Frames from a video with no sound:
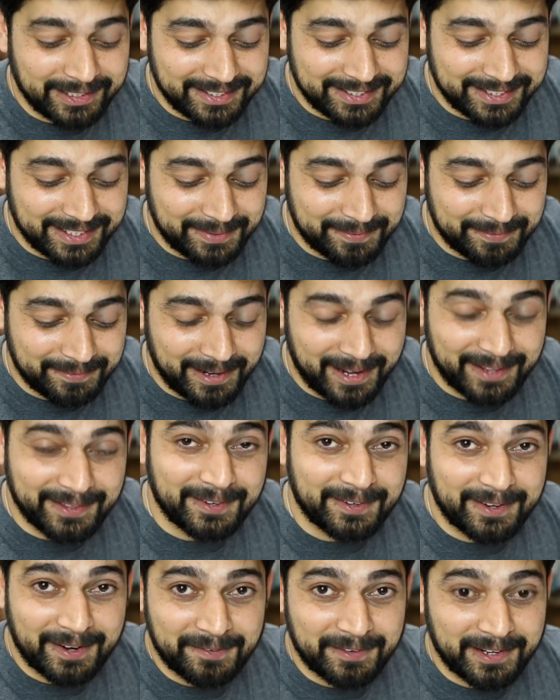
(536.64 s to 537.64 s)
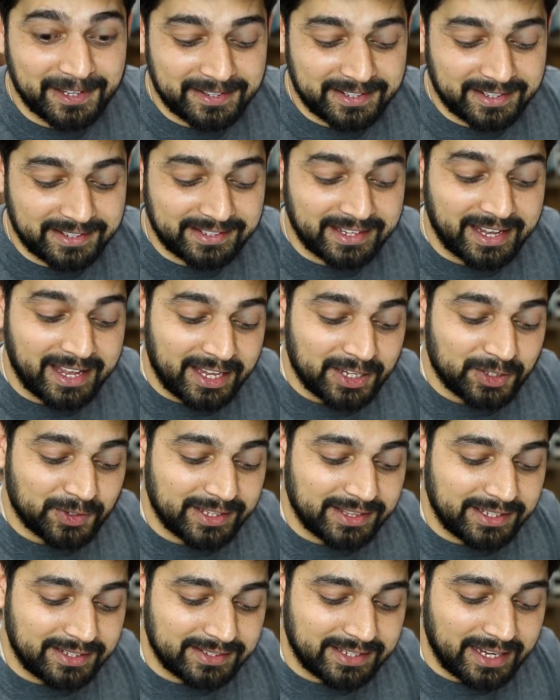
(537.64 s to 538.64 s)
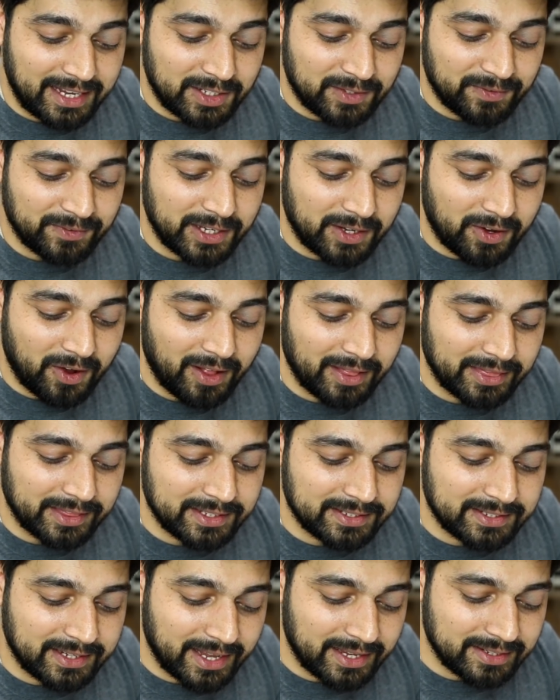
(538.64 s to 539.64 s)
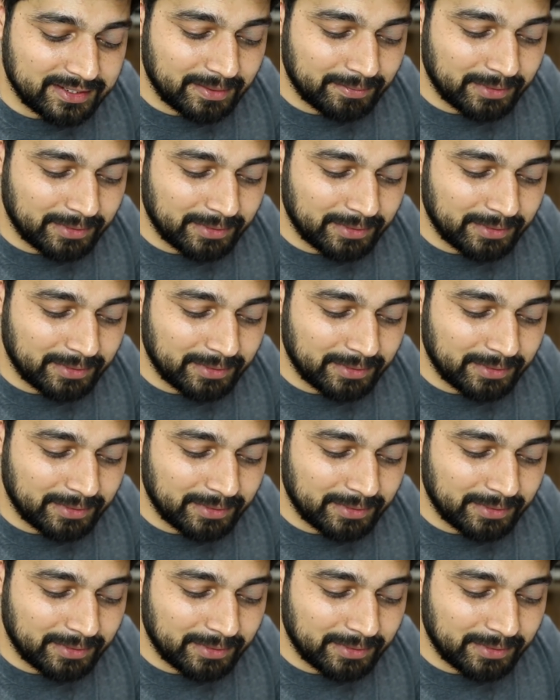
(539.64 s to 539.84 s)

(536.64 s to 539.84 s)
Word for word: with some other references. So in this case, we call this as